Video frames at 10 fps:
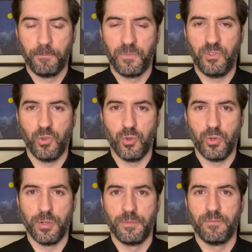
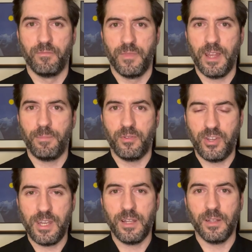to that
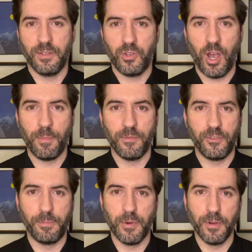particular type of
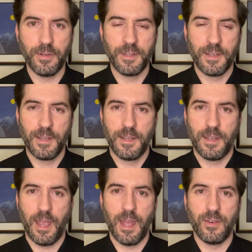spirit,
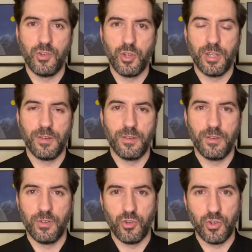and you can
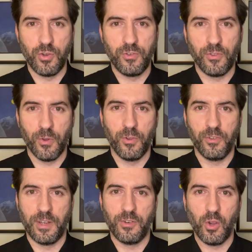use those
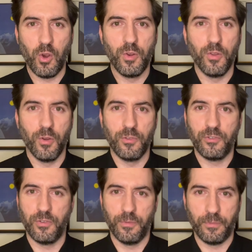and intone those
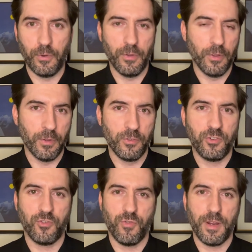to further
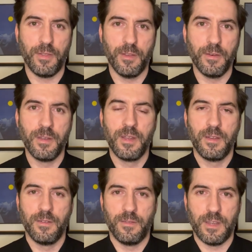strengthen
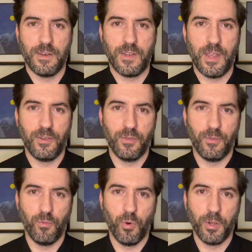the intent of
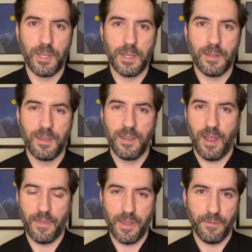the working
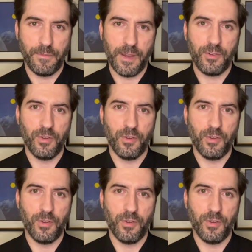and the effect of